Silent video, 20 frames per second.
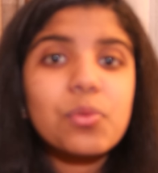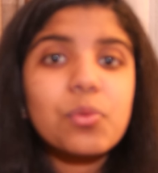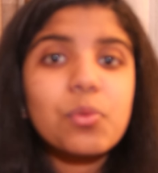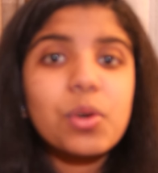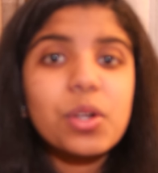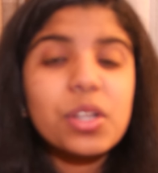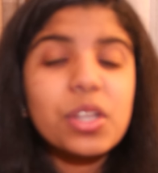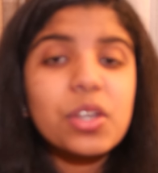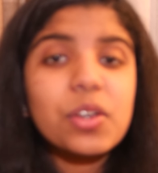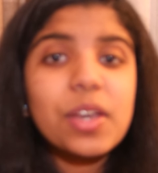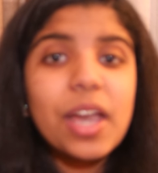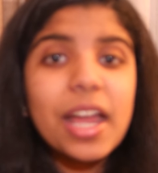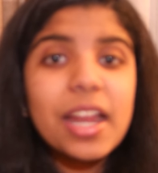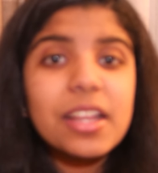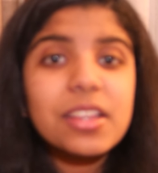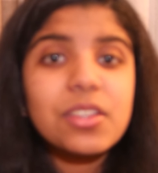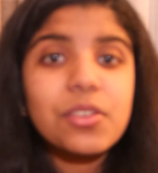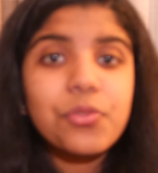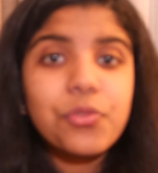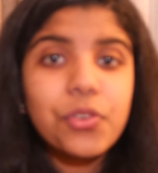when you
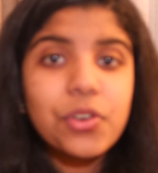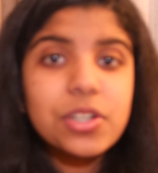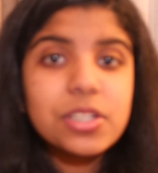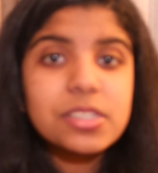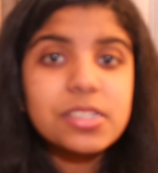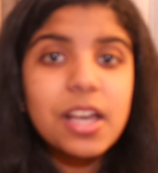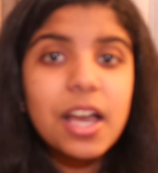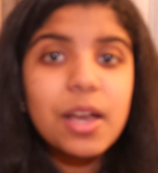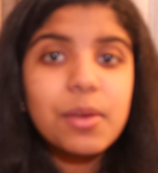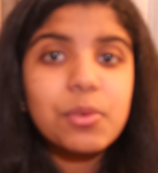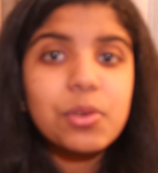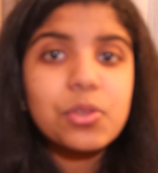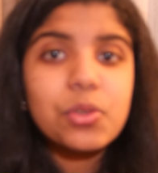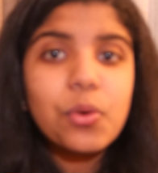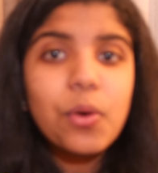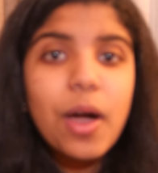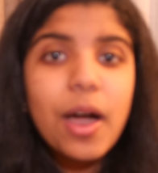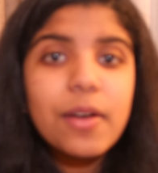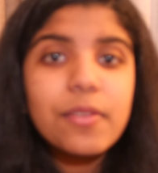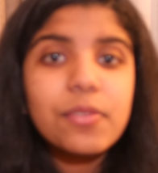get it the first time,
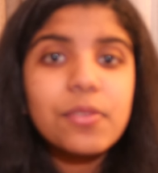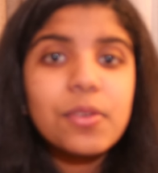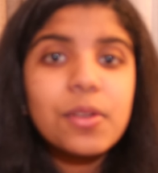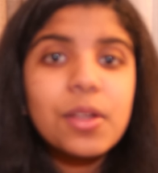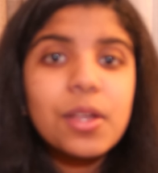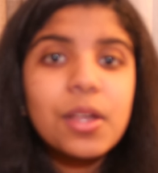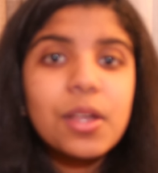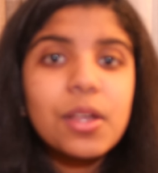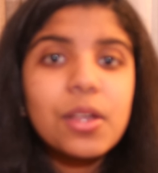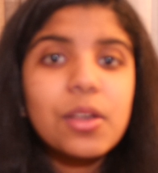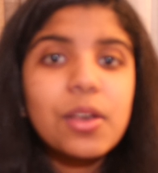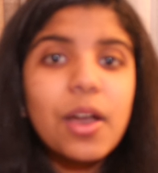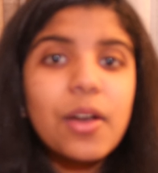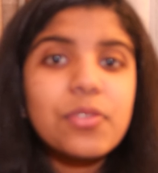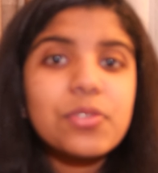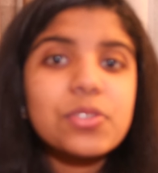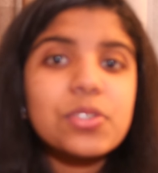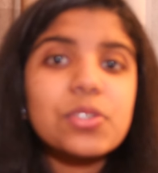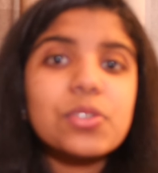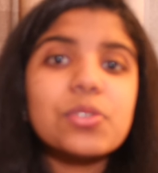
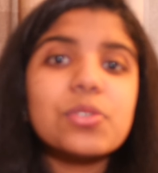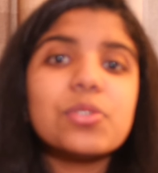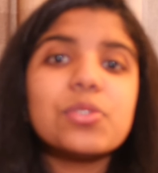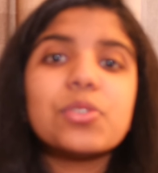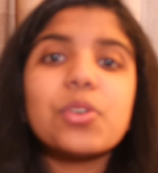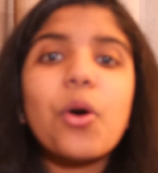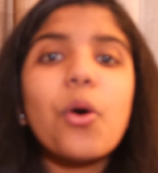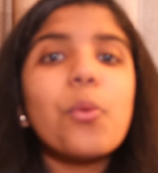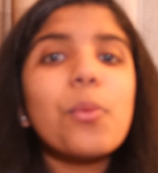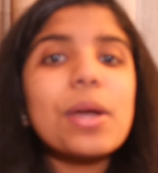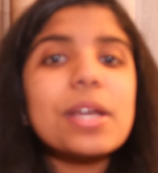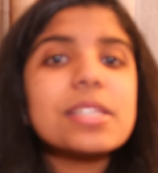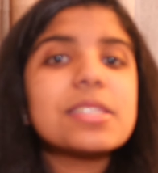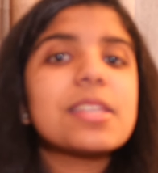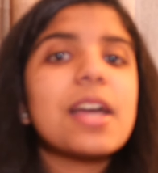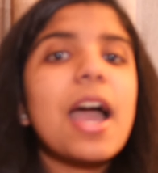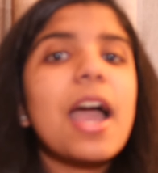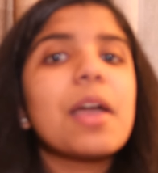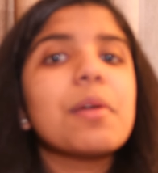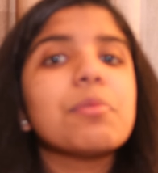don't waste
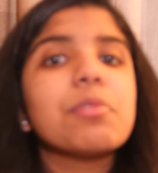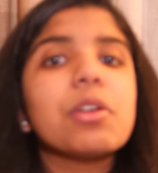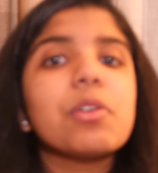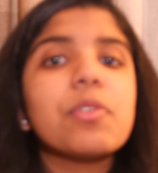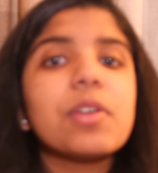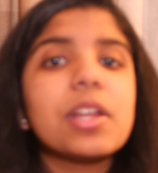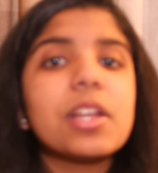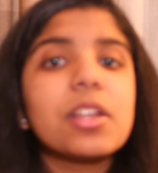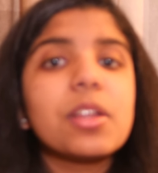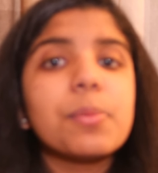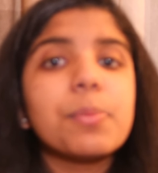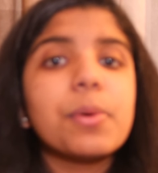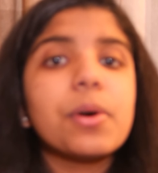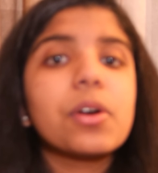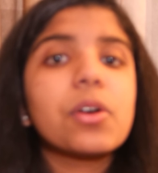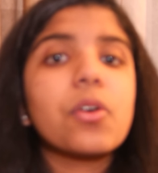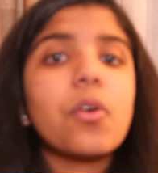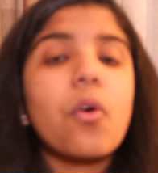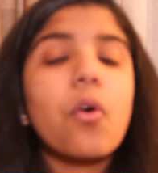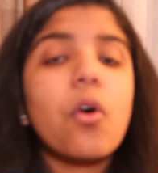time rereading the
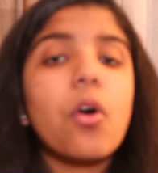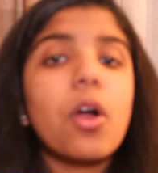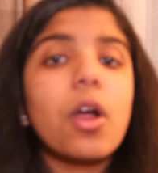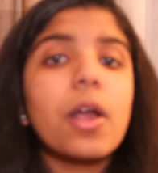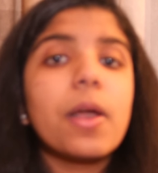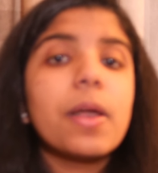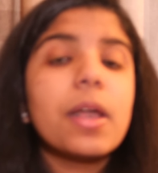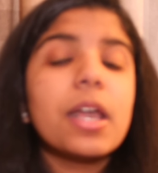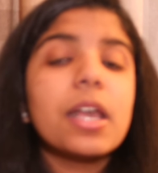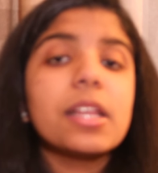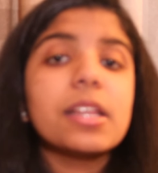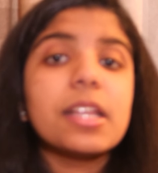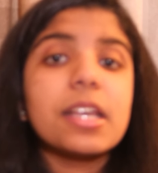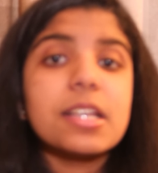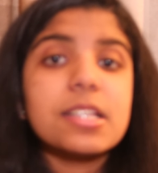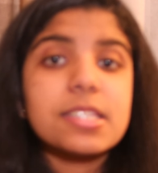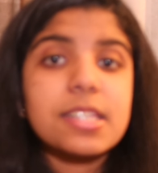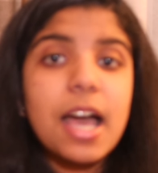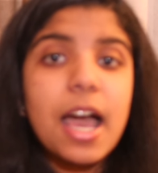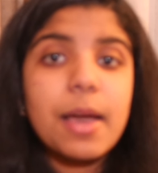book or
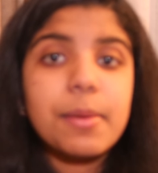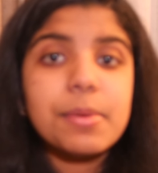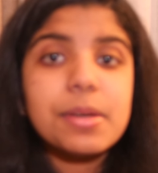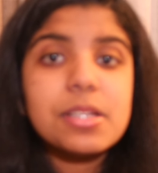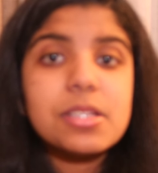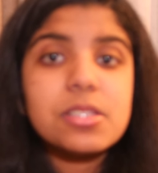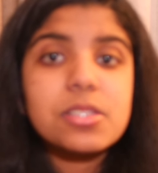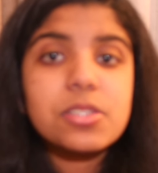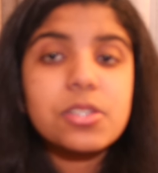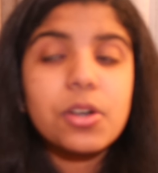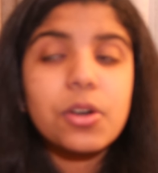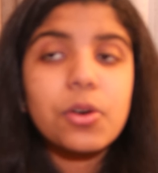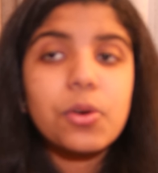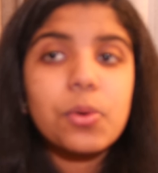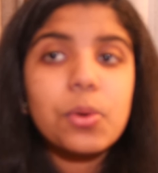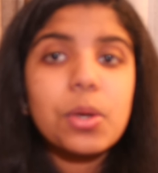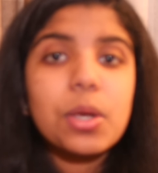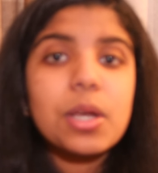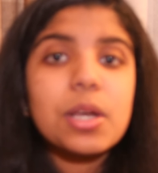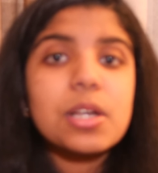the assignment.
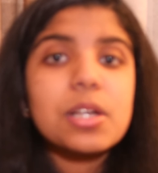So